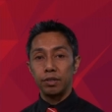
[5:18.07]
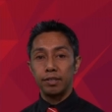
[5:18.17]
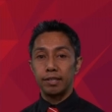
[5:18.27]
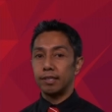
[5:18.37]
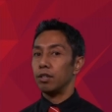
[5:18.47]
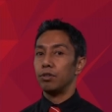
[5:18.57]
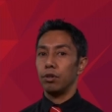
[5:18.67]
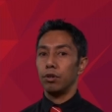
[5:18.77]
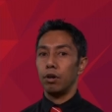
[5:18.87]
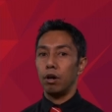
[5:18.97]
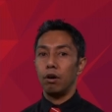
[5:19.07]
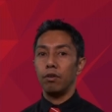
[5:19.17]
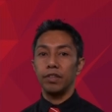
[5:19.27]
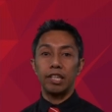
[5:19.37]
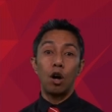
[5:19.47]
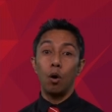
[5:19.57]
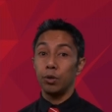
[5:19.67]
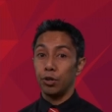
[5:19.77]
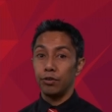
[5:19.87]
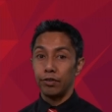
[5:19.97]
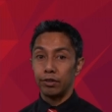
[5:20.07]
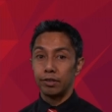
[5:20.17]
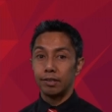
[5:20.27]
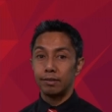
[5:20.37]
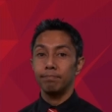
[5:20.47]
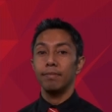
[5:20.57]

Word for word: the center of the whole universe.